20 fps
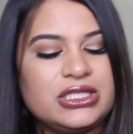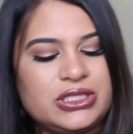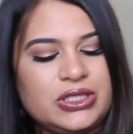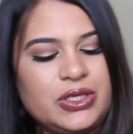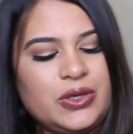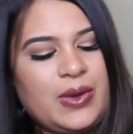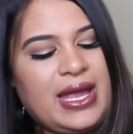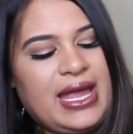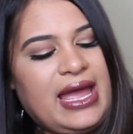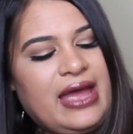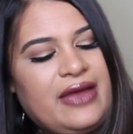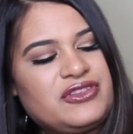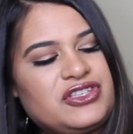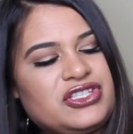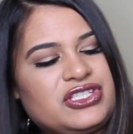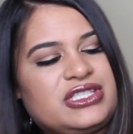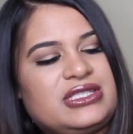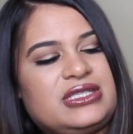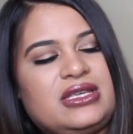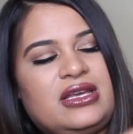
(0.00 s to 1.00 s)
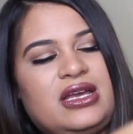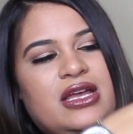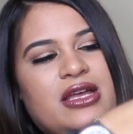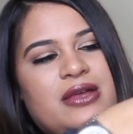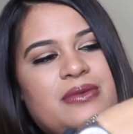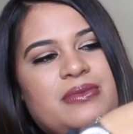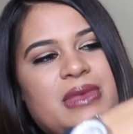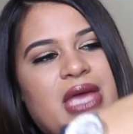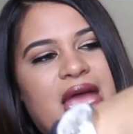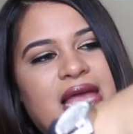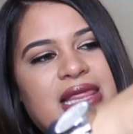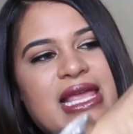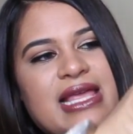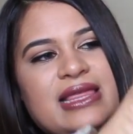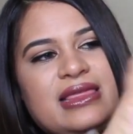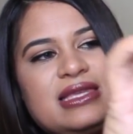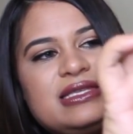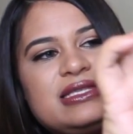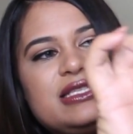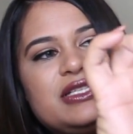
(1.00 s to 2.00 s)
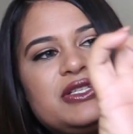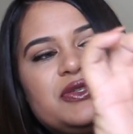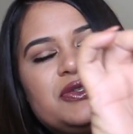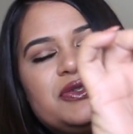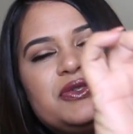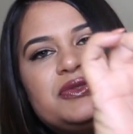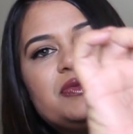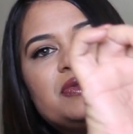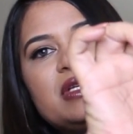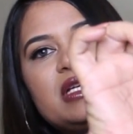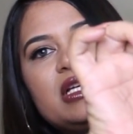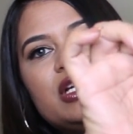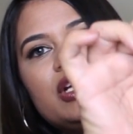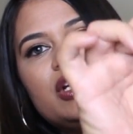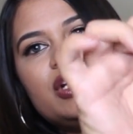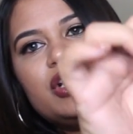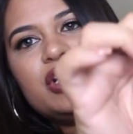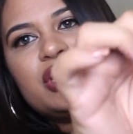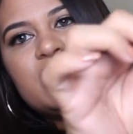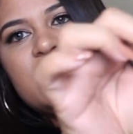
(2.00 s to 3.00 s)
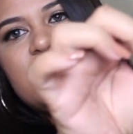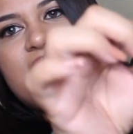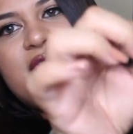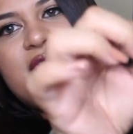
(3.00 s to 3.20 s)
So I have just, I like this little hook,